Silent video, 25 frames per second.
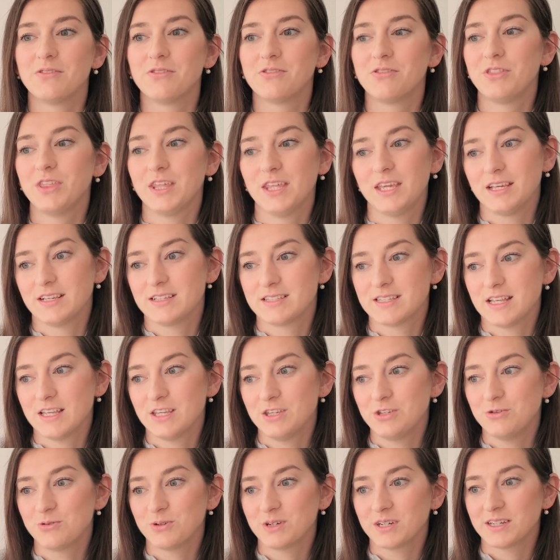things
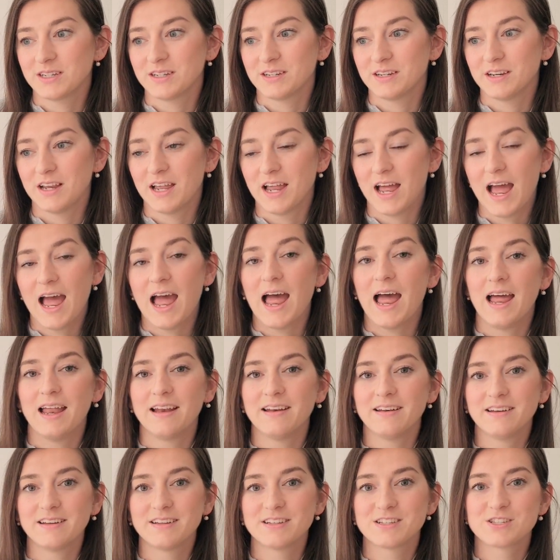that you can add?
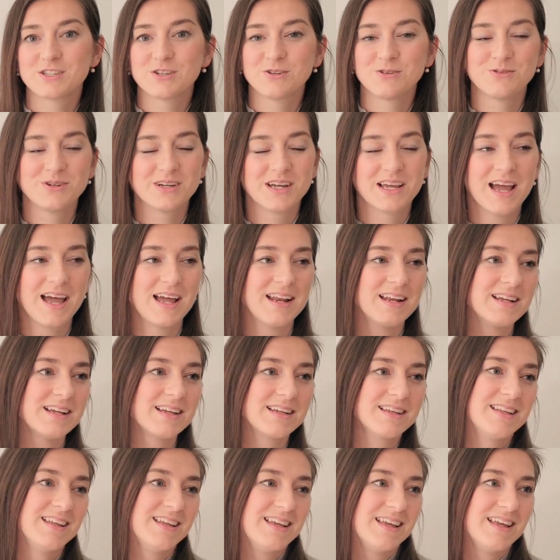So it
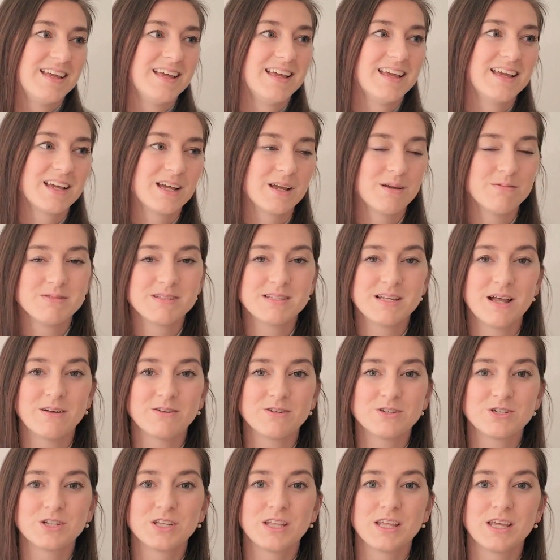kind of comes down
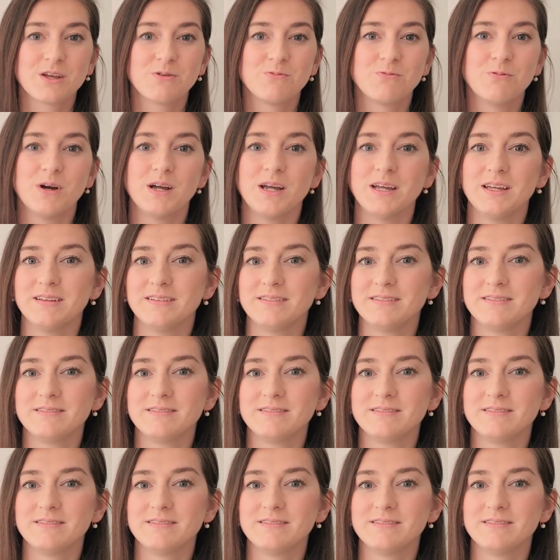to like what